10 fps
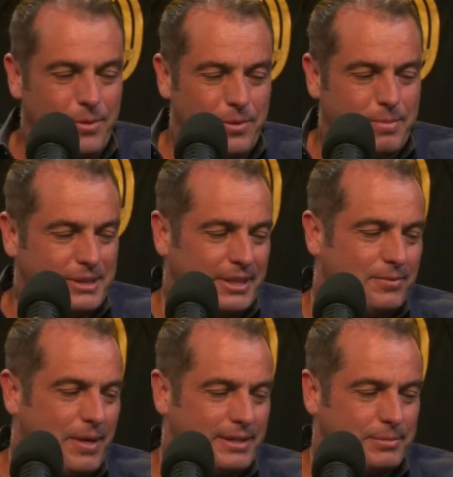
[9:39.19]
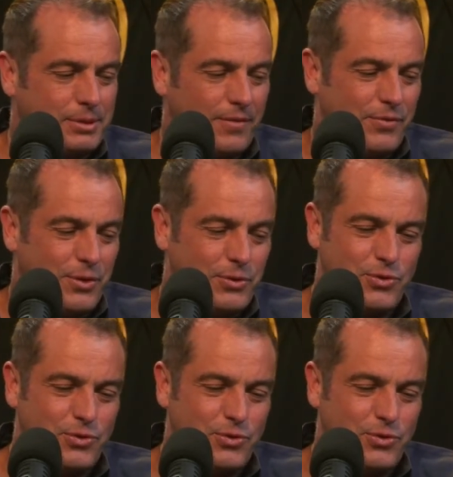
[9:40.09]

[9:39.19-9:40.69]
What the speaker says: We were busy. We had some stuff to do.